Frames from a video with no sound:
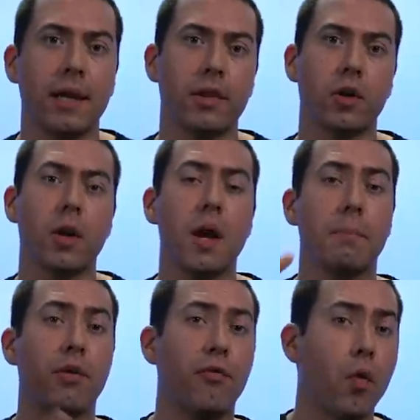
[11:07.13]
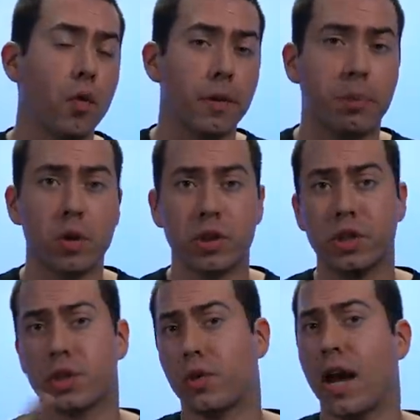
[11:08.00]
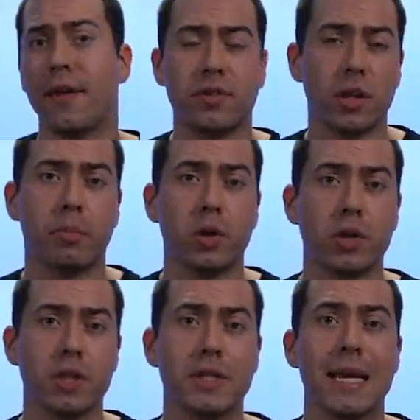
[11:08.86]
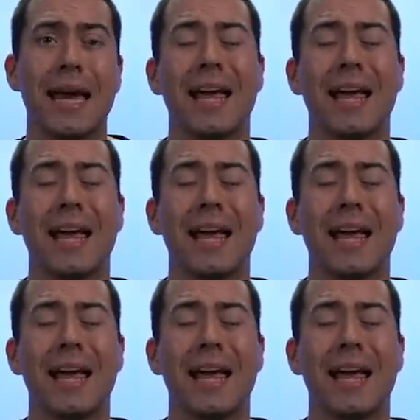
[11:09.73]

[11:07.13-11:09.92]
either before the purchase or after the purchase,